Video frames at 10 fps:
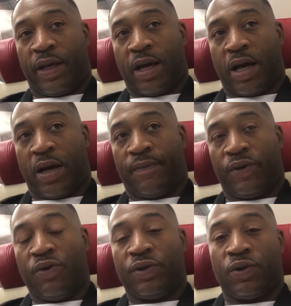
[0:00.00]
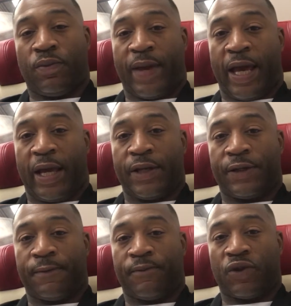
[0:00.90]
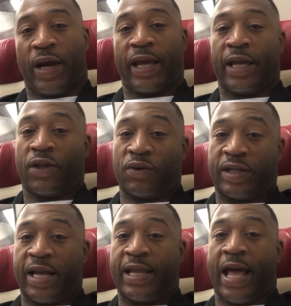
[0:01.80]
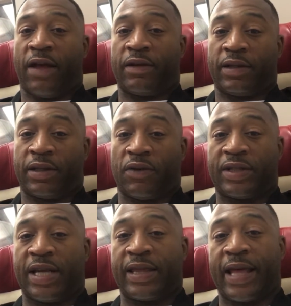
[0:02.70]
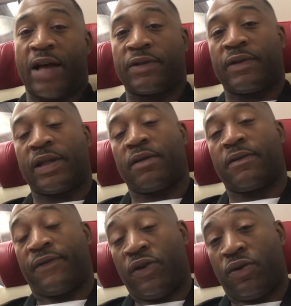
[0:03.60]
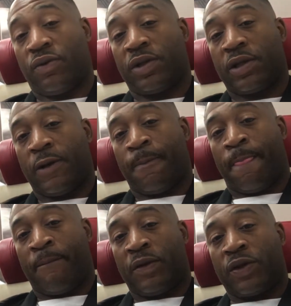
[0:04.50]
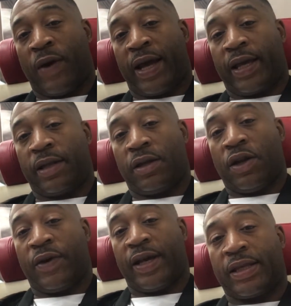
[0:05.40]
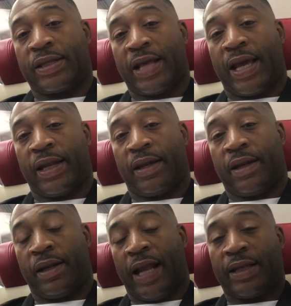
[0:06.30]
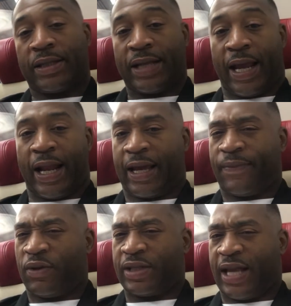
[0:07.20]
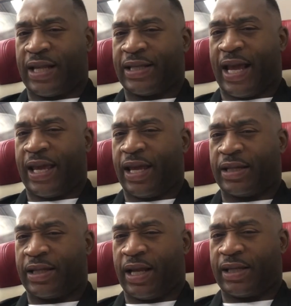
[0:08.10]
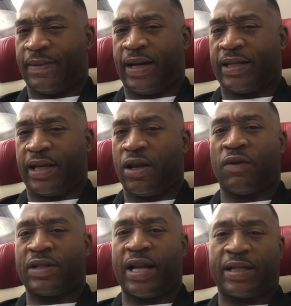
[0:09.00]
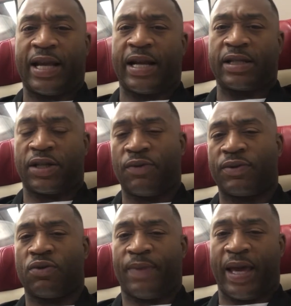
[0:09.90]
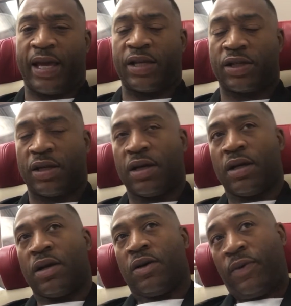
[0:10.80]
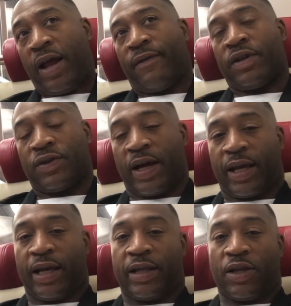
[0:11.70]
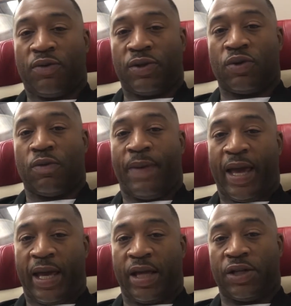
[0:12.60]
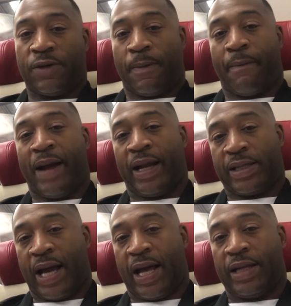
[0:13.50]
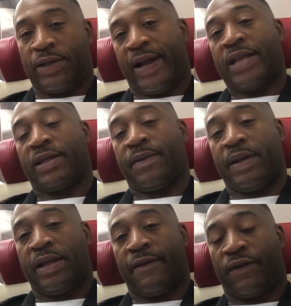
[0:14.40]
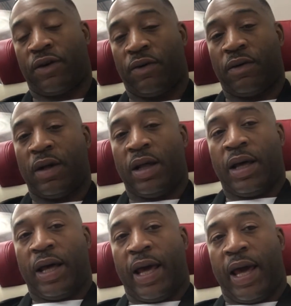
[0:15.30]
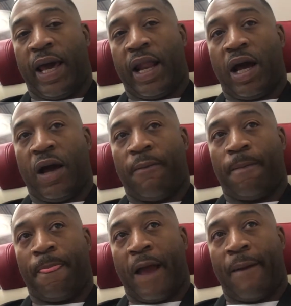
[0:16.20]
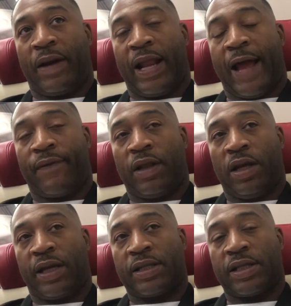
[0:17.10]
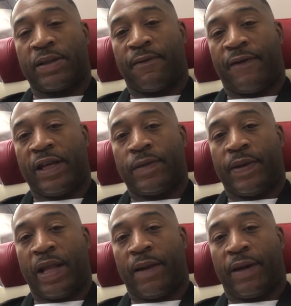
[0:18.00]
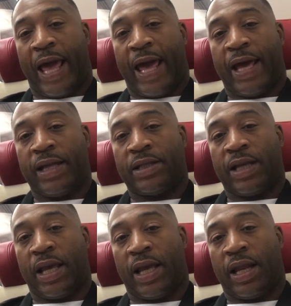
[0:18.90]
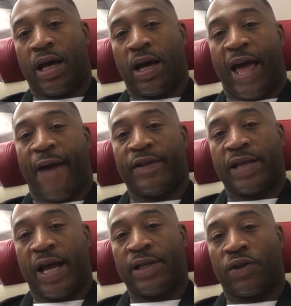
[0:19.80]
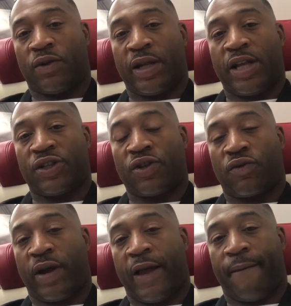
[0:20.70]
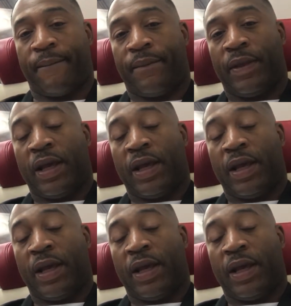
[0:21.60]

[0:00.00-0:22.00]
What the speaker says: the YouTube page, so I can get those 10,000 views, so I could, you get the site. Not the site. I kept on saying site yesterday. Somebody said, "Yo, it's not a site. It's a YouTube page." Whatever. So I can get the YouTube page monetized. So that's going to be difficult, and I'm going to have to look into some Facebook ads and advertising on Instagram